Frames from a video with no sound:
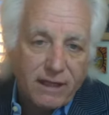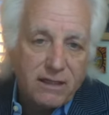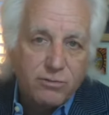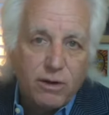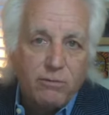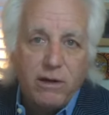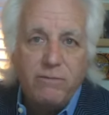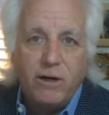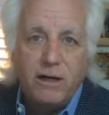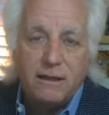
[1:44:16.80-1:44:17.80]
that's what we
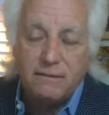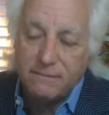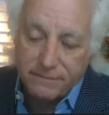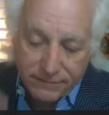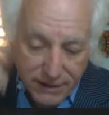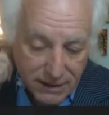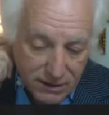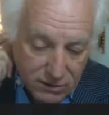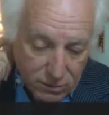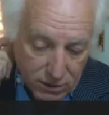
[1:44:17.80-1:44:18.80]
want.
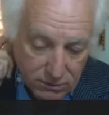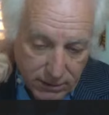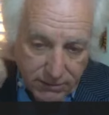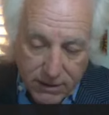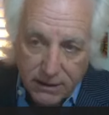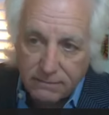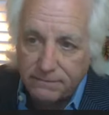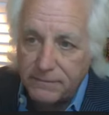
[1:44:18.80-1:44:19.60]
That's the world we want.